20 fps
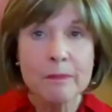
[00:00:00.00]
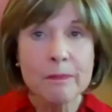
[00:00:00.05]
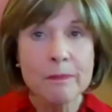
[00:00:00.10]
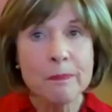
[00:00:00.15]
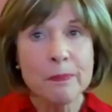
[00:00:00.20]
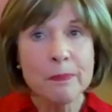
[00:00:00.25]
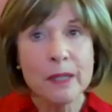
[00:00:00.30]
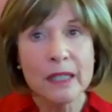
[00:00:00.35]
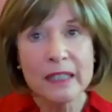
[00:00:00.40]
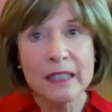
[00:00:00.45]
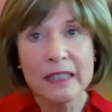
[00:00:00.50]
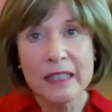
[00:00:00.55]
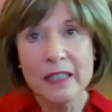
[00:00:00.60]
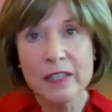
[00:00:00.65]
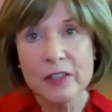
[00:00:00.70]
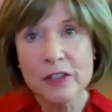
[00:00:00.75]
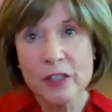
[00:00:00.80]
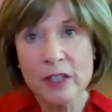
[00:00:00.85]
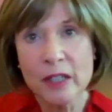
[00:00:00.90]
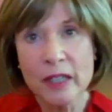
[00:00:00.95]
but
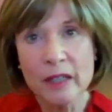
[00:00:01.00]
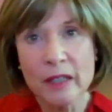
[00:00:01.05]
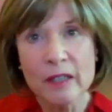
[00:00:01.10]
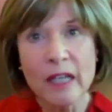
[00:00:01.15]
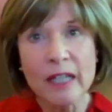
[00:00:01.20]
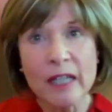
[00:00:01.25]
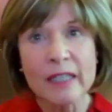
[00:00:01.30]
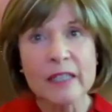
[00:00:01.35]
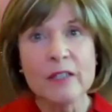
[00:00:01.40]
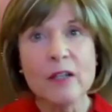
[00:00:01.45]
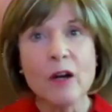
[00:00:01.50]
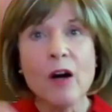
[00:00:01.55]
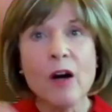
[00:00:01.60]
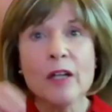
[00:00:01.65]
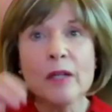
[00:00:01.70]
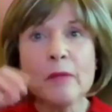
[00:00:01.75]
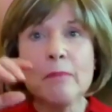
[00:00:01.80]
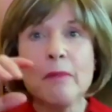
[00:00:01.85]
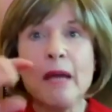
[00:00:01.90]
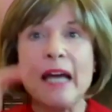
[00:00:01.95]
it's like an
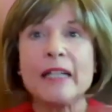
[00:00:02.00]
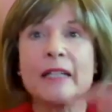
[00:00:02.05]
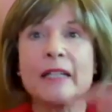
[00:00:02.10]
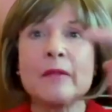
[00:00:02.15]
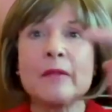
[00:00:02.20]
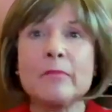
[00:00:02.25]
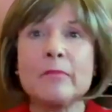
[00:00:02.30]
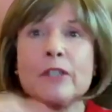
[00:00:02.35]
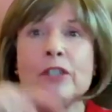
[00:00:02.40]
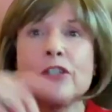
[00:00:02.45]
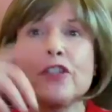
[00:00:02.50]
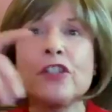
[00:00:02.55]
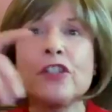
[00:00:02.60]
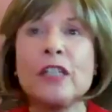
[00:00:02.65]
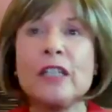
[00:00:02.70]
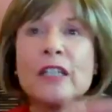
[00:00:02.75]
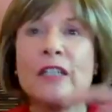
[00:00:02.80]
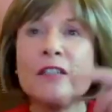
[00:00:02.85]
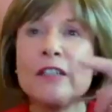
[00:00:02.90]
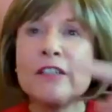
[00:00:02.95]
automatic
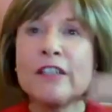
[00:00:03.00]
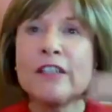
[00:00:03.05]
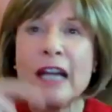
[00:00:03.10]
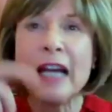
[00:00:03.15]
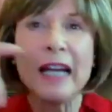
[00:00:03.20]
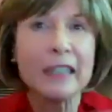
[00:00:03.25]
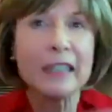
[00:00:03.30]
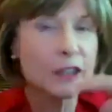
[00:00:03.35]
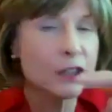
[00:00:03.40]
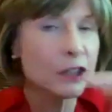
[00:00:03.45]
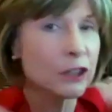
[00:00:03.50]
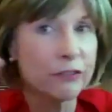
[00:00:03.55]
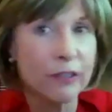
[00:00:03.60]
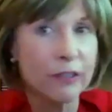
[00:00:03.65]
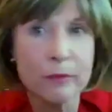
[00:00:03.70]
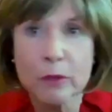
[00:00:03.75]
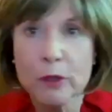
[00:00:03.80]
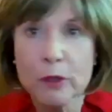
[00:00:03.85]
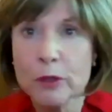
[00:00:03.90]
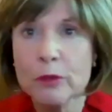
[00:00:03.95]
machine detached
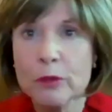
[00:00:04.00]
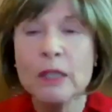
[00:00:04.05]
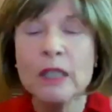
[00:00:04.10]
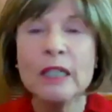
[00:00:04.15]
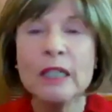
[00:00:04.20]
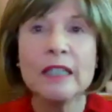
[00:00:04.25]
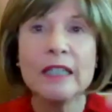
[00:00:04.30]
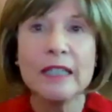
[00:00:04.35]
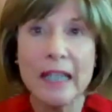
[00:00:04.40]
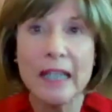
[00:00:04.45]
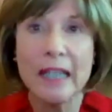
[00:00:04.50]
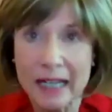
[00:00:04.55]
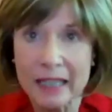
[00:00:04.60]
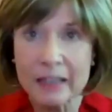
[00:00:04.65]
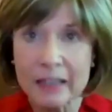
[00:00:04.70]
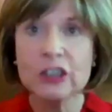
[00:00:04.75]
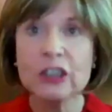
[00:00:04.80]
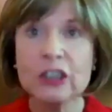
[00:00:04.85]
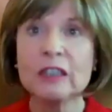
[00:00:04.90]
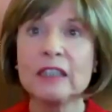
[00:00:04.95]
from who he
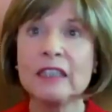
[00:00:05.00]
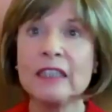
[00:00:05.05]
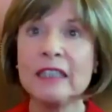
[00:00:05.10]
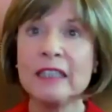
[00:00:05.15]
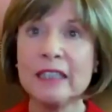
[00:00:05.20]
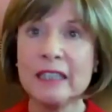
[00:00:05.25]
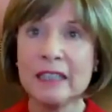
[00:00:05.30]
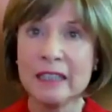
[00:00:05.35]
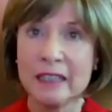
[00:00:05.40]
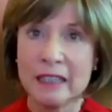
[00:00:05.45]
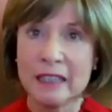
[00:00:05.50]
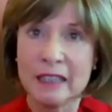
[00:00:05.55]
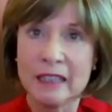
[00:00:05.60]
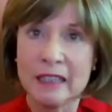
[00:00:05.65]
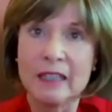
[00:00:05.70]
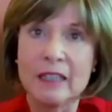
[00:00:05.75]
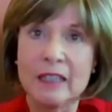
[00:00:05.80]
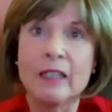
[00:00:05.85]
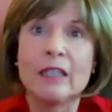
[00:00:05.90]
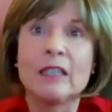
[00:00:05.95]
actually
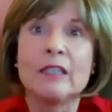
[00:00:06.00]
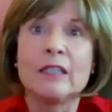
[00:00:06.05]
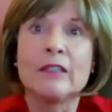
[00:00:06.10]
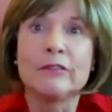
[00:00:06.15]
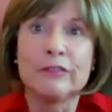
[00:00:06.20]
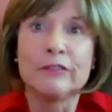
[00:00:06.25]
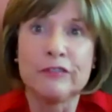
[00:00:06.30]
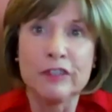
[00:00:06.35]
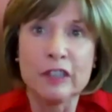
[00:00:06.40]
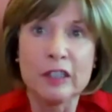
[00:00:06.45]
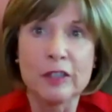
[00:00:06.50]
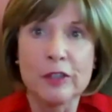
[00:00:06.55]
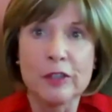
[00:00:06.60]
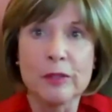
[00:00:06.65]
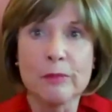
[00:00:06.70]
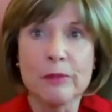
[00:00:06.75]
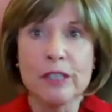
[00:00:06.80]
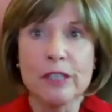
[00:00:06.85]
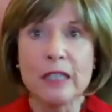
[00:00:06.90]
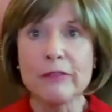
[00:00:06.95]
feels
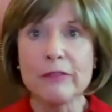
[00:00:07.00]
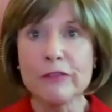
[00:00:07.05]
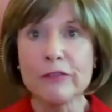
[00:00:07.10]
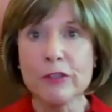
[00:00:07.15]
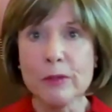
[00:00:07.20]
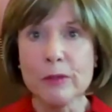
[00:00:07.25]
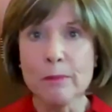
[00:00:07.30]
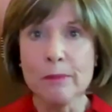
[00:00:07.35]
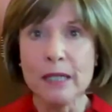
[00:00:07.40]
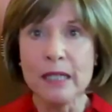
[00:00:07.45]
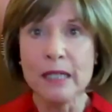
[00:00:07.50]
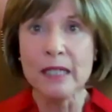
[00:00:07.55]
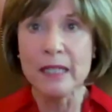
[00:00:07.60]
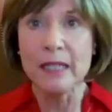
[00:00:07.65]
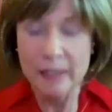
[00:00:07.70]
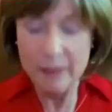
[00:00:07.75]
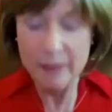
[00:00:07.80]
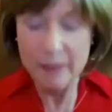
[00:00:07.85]
himself to be.